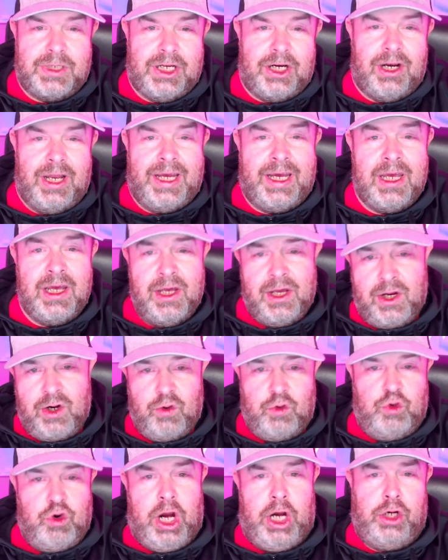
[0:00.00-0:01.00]
They're like,
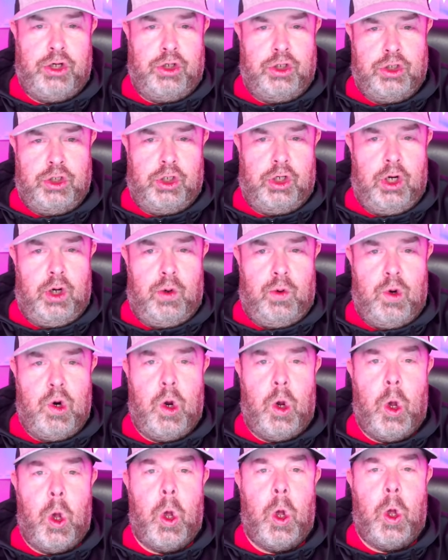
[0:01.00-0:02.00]
Rangers are going to
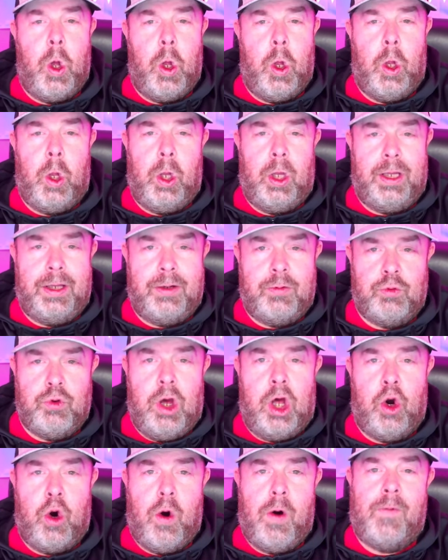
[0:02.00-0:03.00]
roll and
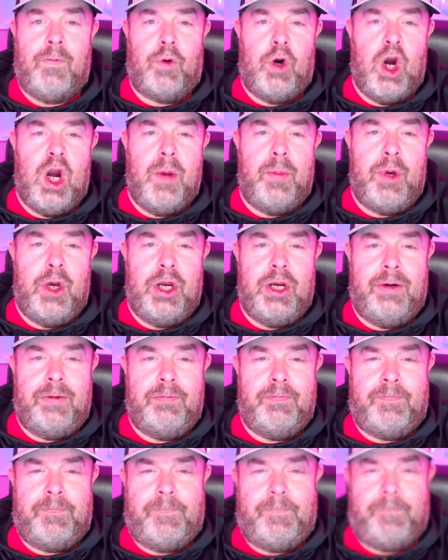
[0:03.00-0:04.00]
run over them
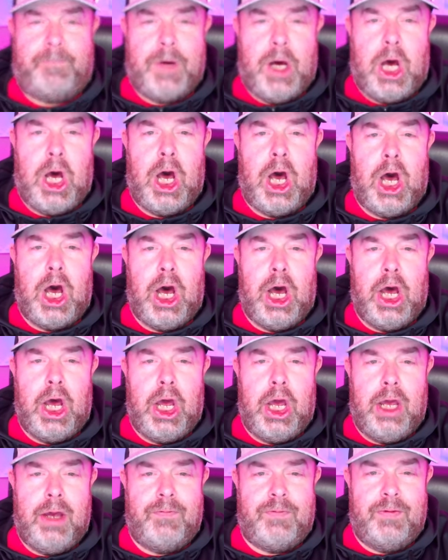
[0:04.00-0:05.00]
in
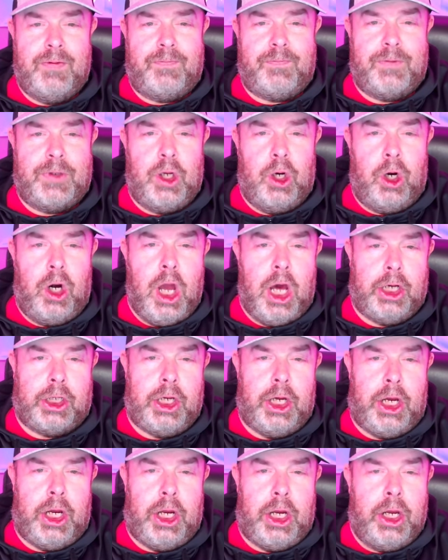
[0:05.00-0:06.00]
five if they're
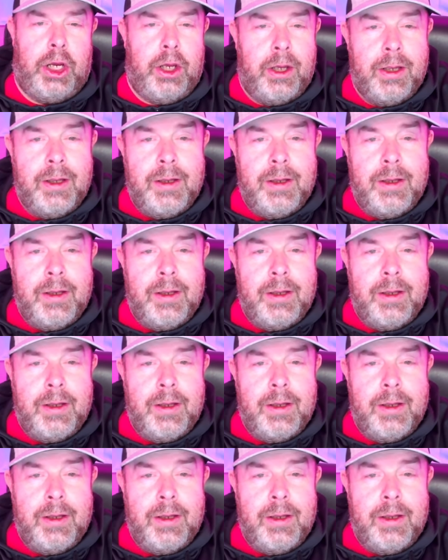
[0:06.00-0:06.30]
lucky.